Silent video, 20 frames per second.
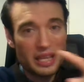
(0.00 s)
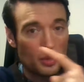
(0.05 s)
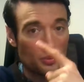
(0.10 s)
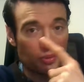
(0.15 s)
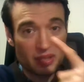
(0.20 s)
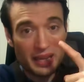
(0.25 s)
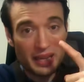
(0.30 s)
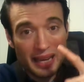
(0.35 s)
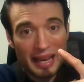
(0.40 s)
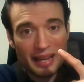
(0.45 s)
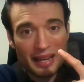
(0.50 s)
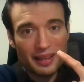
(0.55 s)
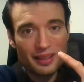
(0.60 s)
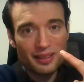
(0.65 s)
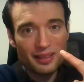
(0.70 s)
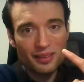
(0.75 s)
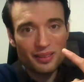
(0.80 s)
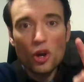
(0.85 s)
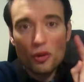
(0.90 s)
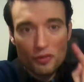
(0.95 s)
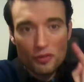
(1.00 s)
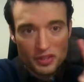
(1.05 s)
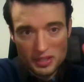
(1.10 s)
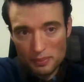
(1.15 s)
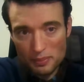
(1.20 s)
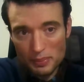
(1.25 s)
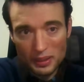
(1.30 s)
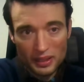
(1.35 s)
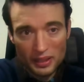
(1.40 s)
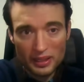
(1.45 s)
it was the lack of
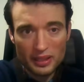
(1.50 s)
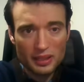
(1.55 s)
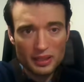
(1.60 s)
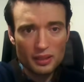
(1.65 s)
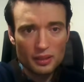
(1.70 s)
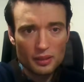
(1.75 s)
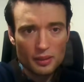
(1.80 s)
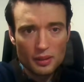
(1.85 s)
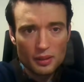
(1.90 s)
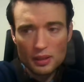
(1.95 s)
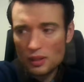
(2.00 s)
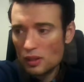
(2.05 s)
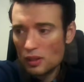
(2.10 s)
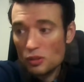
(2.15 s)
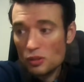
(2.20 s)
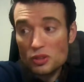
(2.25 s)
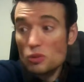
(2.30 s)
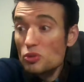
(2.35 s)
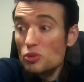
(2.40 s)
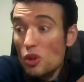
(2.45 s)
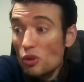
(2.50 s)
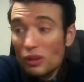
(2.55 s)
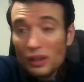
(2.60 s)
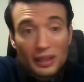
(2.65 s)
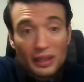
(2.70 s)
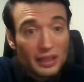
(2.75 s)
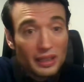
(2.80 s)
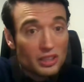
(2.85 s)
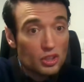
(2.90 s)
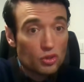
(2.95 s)
visibility. Because there was no
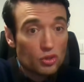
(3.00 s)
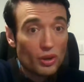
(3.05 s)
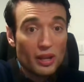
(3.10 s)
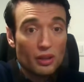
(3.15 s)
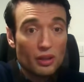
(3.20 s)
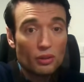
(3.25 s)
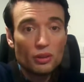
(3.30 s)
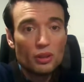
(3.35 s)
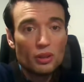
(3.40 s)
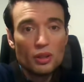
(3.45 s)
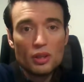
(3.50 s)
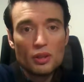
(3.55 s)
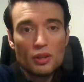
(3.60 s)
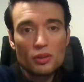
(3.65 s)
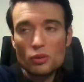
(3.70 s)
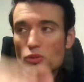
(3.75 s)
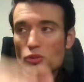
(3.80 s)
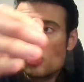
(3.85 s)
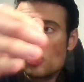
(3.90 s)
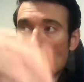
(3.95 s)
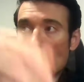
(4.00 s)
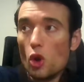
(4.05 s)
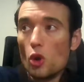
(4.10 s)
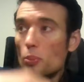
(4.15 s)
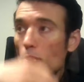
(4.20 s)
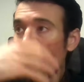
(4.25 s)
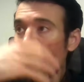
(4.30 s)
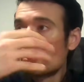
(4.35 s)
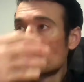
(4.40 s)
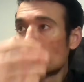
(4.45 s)
clear trail, there was
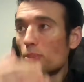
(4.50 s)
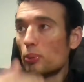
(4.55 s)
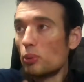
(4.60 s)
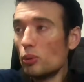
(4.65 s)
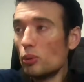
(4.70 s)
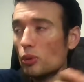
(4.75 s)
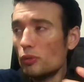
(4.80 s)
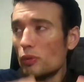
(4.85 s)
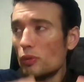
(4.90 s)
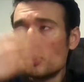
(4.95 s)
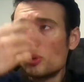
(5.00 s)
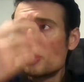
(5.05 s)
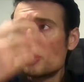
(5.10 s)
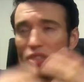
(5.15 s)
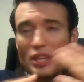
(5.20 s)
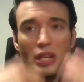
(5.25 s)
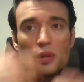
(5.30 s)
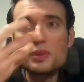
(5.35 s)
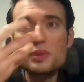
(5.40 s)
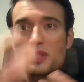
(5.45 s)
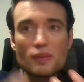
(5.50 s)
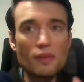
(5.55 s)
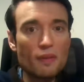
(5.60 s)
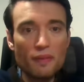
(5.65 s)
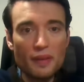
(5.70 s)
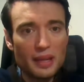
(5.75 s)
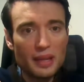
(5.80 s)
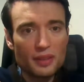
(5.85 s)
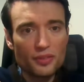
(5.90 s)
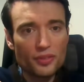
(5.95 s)
no provable sequence of
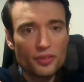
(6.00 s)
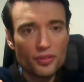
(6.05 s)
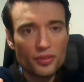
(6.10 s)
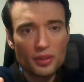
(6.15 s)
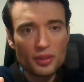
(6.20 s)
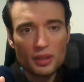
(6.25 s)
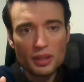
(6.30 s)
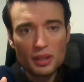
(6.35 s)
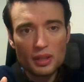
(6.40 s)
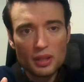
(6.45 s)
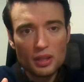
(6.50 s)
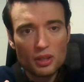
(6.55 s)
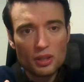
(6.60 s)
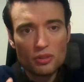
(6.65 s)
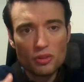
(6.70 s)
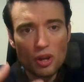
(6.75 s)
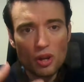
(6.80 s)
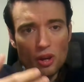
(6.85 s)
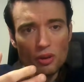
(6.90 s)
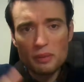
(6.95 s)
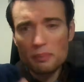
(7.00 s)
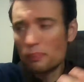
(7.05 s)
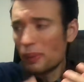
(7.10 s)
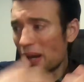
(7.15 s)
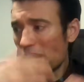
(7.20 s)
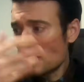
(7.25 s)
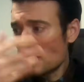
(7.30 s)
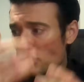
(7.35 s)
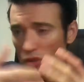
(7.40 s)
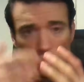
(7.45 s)
events, no
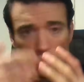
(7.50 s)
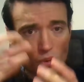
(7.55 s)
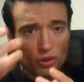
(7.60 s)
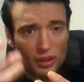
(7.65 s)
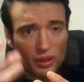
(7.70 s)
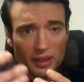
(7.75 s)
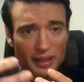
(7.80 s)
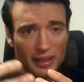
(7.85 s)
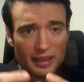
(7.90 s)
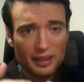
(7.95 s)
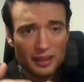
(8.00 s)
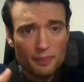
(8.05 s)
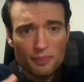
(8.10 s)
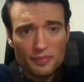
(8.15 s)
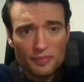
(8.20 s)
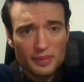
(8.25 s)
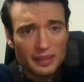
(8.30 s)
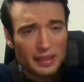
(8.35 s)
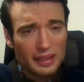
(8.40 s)
impartial order layer,